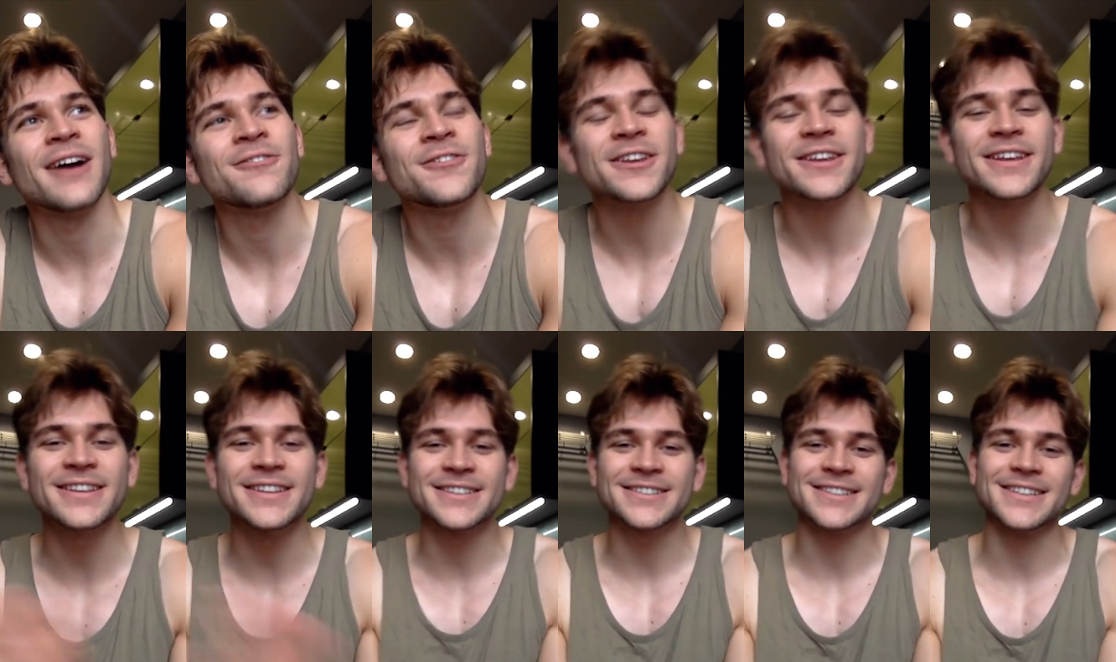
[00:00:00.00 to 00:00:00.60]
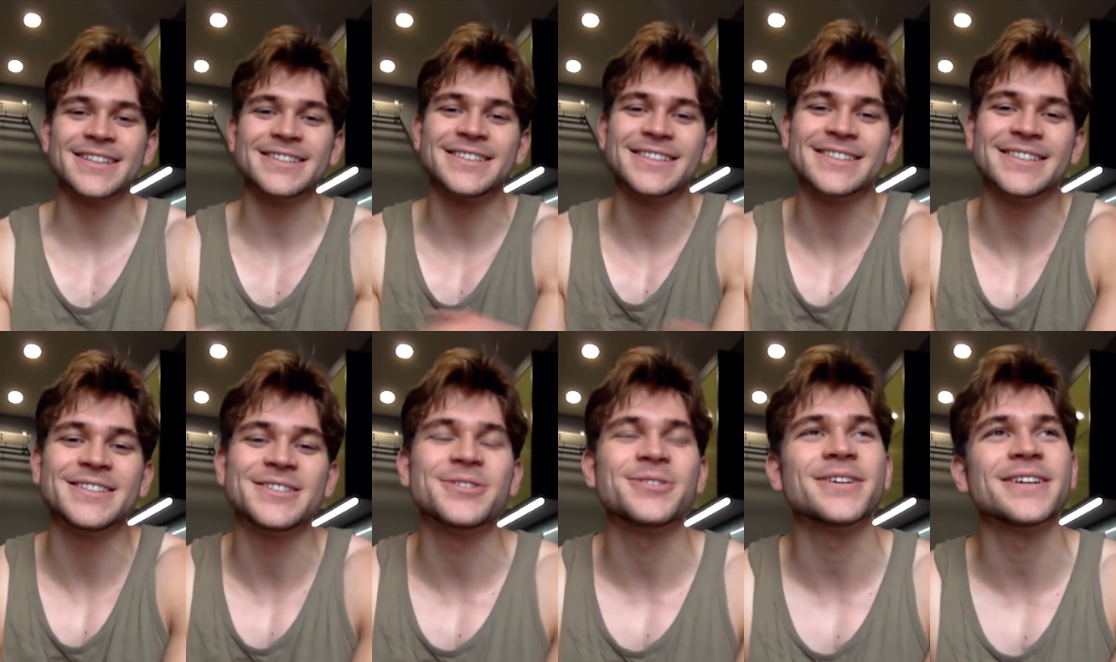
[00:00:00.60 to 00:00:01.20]
I feel like this list
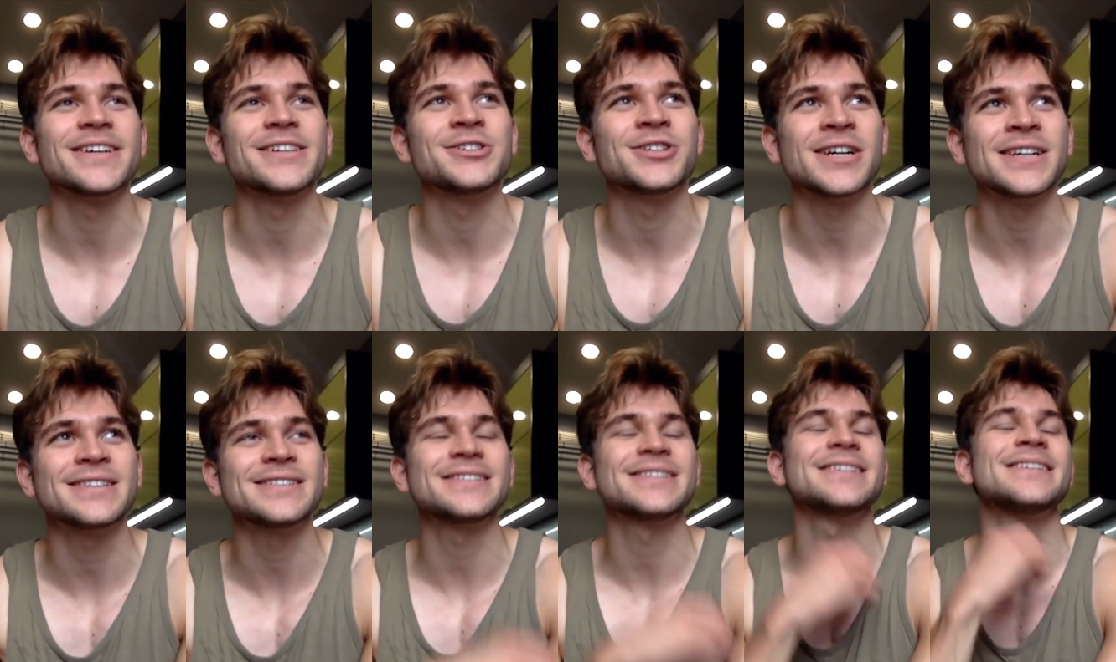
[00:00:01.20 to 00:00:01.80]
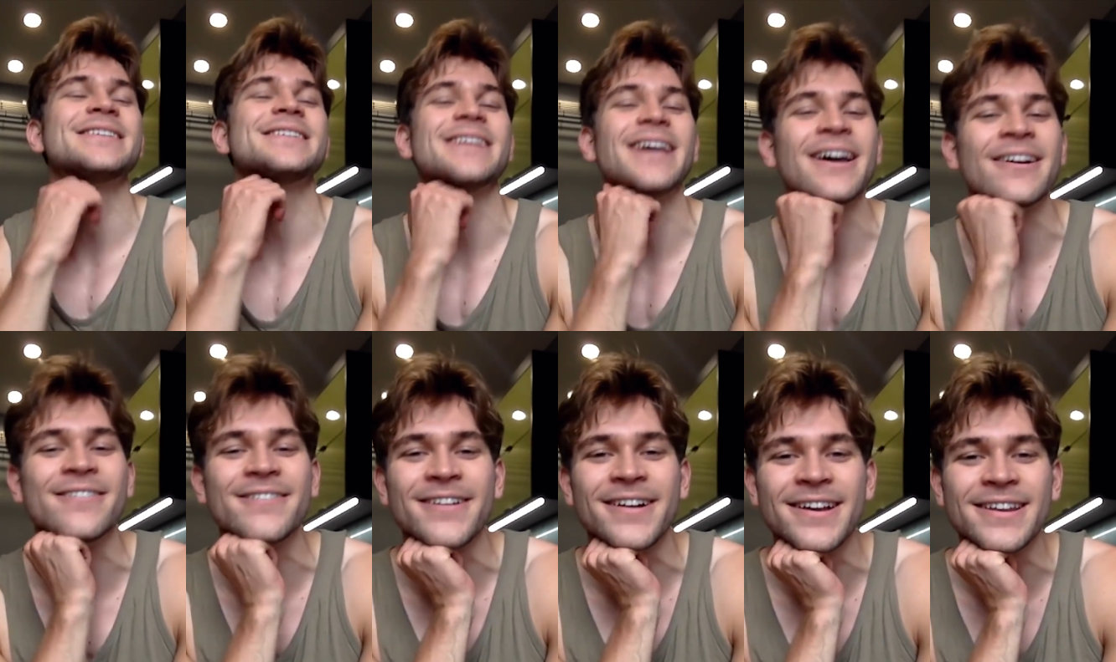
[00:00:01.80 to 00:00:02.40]
isn't doing it justice. I
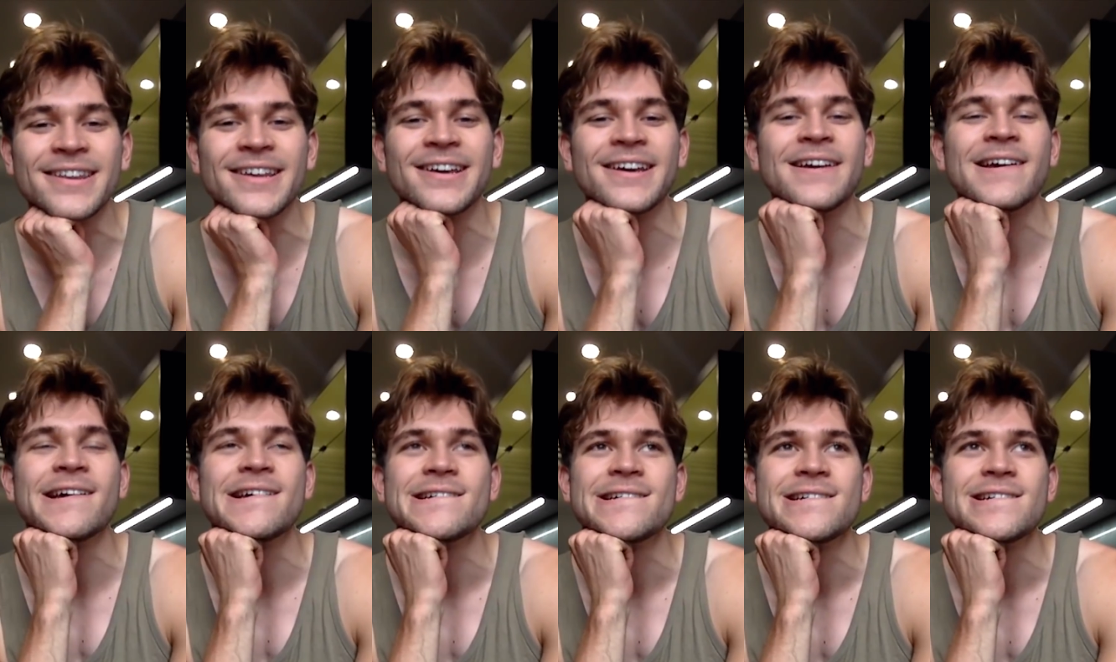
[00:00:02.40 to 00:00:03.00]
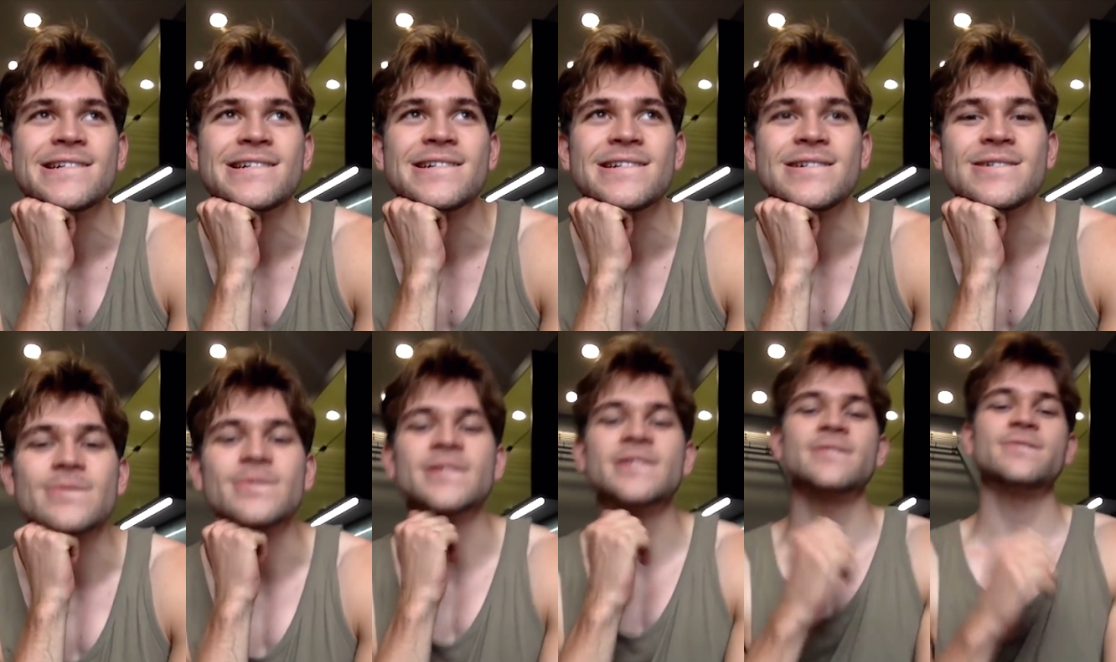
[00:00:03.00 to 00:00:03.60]
really
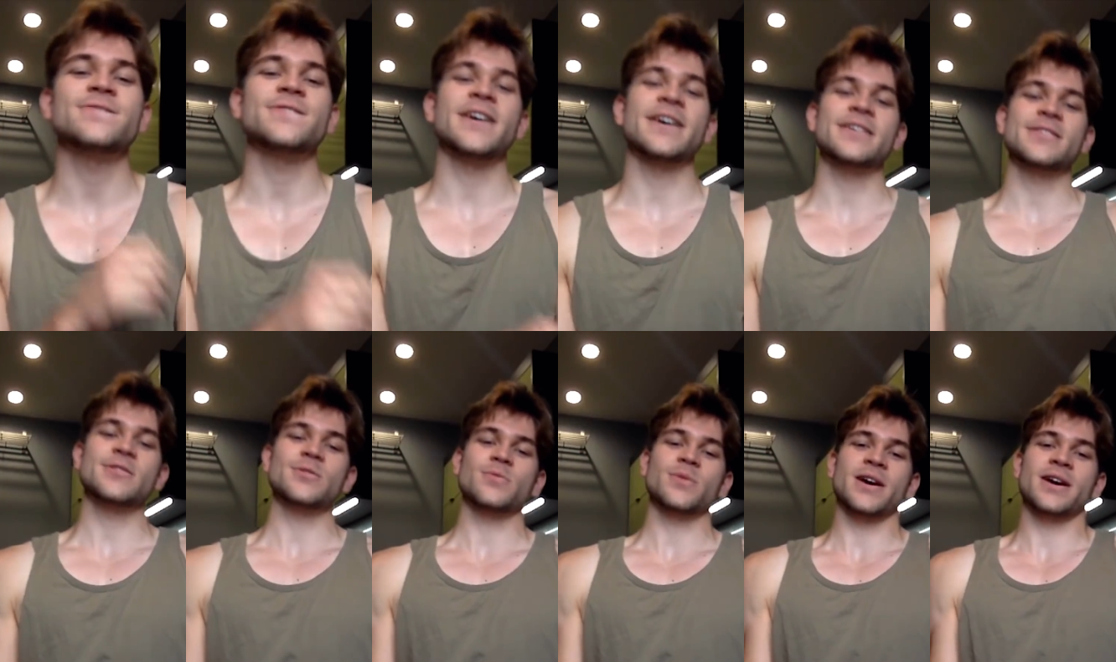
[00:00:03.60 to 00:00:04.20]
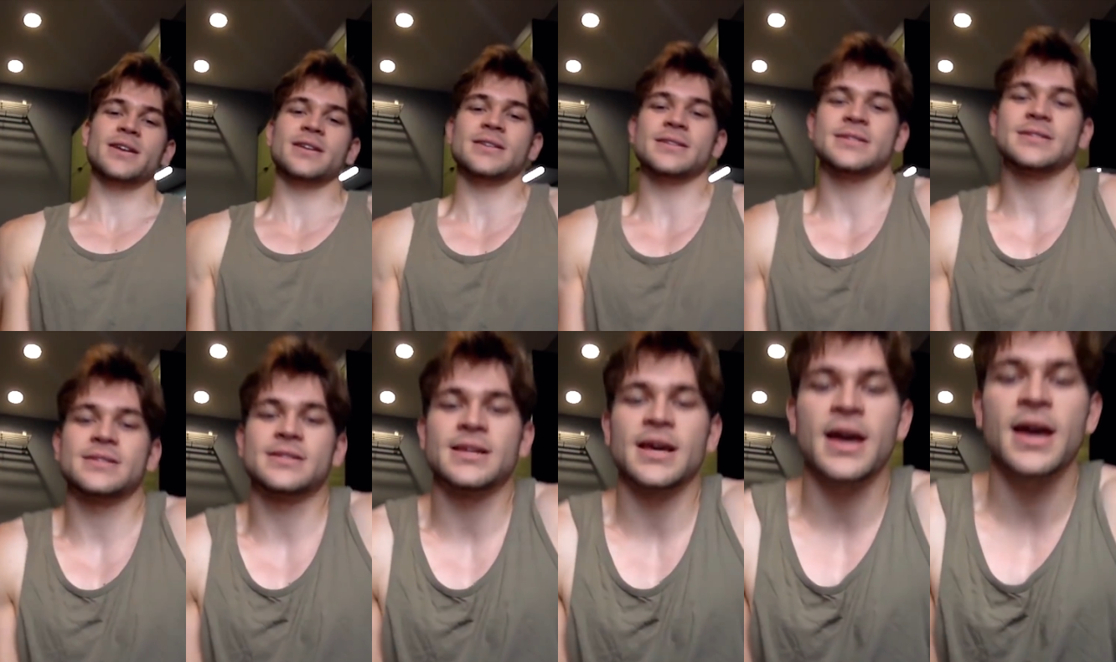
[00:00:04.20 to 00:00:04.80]
want to find the way to
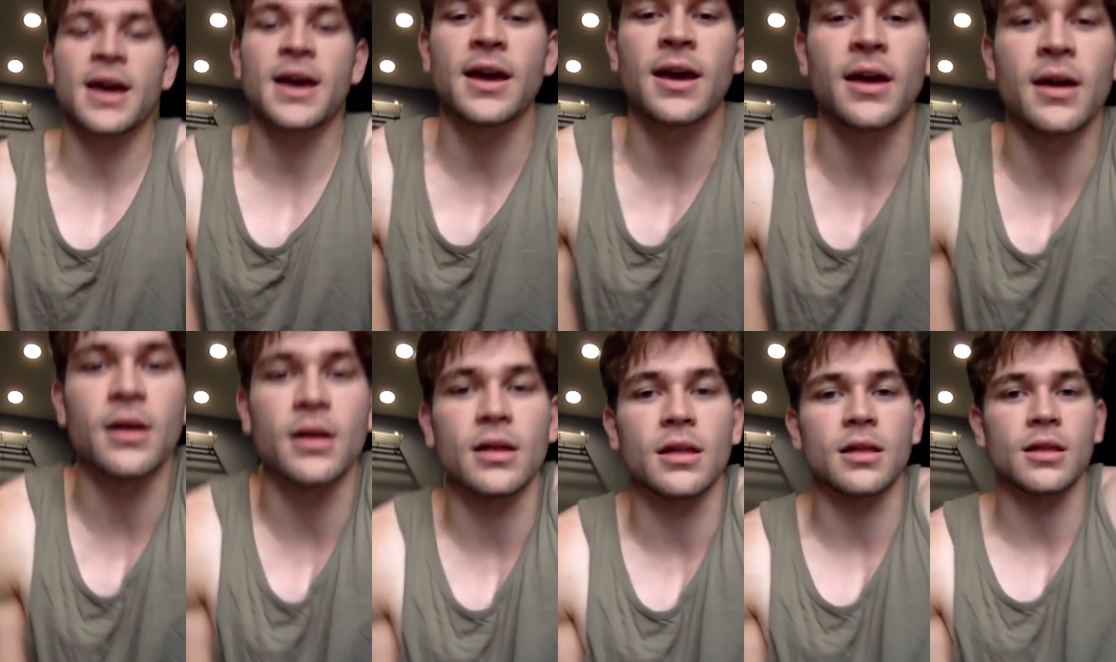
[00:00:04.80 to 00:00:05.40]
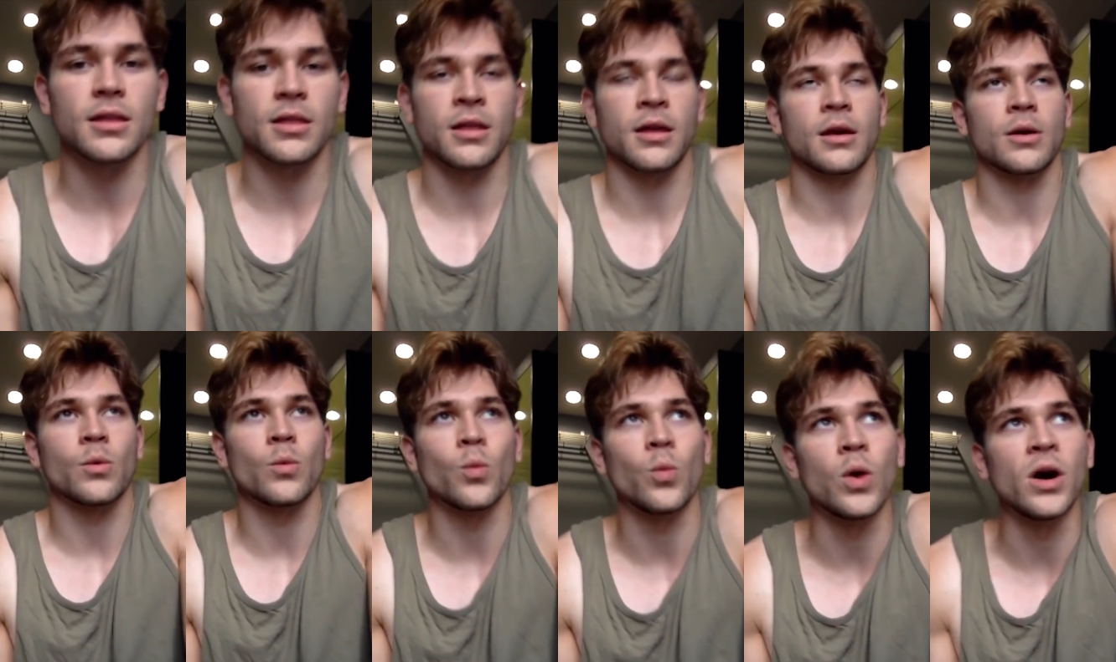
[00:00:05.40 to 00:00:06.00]
say,
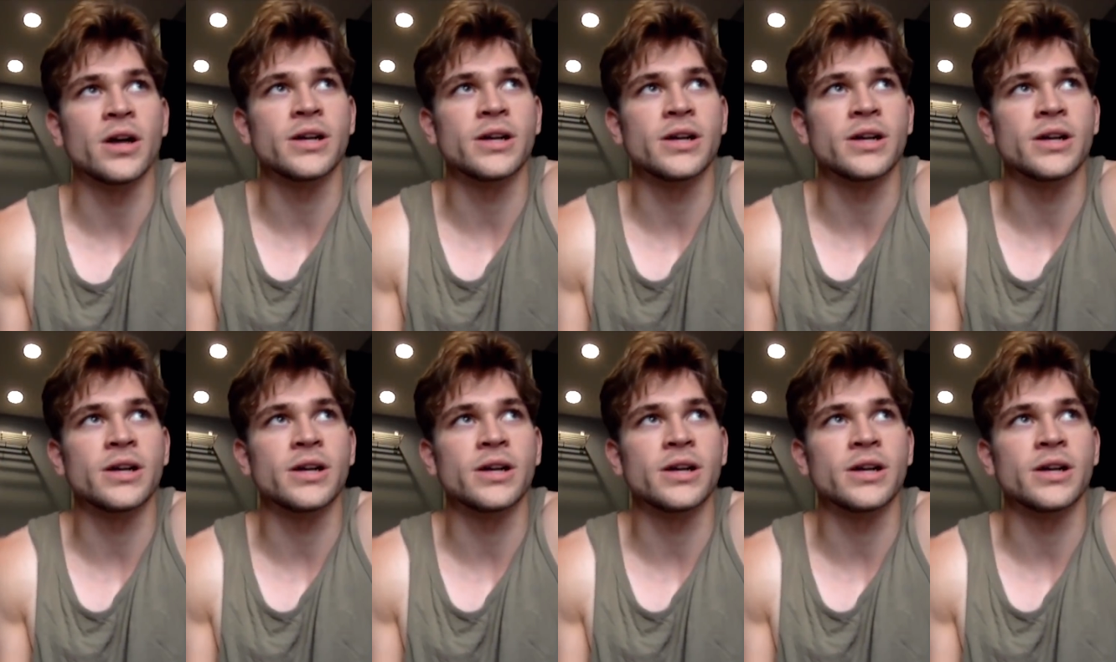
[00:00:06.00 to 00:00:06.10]
like,